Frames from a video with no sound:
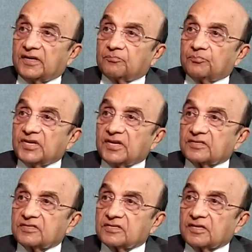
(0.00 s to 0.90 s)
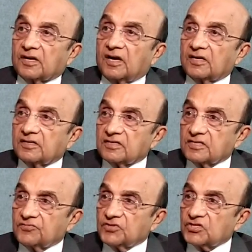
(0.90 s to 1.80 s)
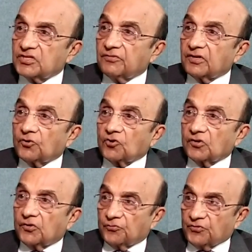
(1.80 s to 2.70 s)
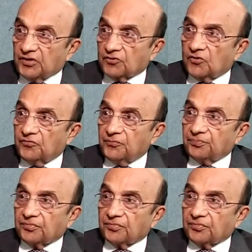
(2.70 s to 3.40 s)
had pre-existing heart disease, which they were not aware of,